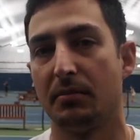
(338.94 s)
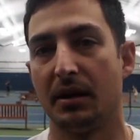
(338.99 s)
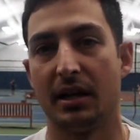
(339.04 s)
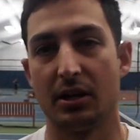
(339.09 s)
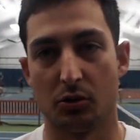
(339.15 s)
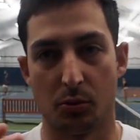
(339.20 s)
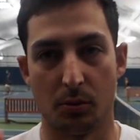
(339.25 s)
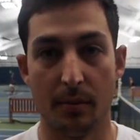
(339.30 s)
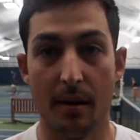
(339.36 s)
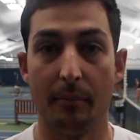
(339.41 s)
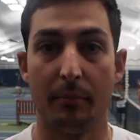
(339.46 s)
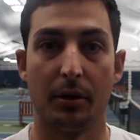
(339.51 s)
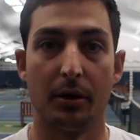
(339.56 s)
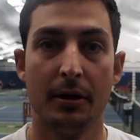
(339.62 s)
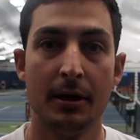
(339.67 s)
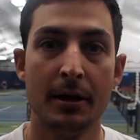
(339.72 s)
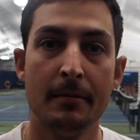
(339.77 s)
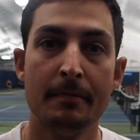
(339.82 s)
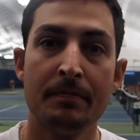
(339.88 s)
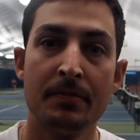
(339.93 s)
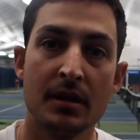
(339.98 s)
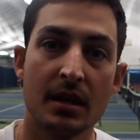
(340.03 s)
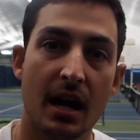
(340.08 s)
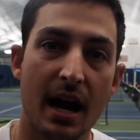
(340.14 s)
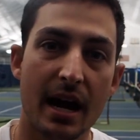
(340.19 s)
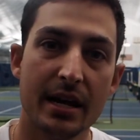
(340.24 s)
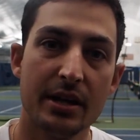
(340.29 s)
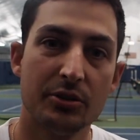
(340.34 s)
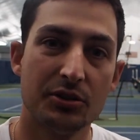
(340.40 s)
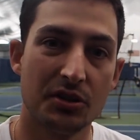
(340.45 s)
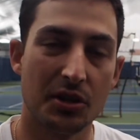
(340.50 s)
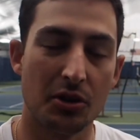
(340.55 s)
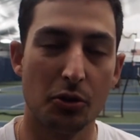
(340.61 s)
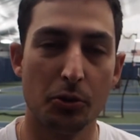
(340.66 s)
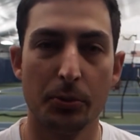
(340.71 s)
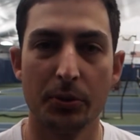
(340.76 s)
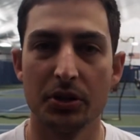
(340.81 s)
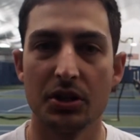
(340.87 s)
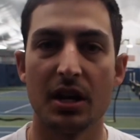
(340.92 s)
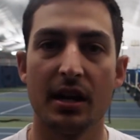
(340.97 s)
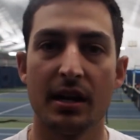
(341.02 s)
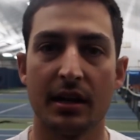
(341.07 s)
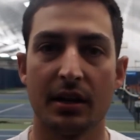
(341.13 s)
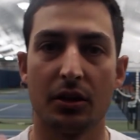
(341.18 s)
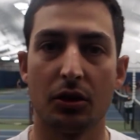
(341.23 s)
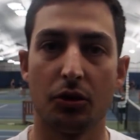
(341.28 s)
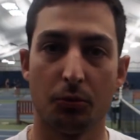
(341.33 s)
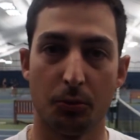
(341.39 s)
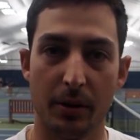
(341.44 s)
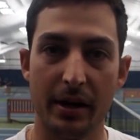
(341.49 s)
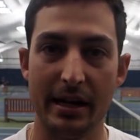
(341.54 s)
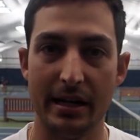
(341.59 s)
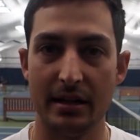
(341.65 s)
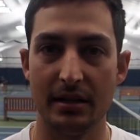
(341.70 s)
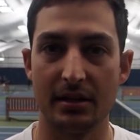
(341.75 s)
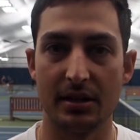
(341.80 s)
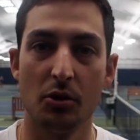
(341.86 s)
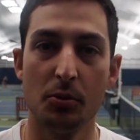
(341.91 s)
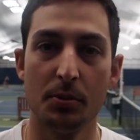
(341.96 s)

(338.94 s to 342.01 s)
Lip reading: Because remember, I use the Ubersonic 3s.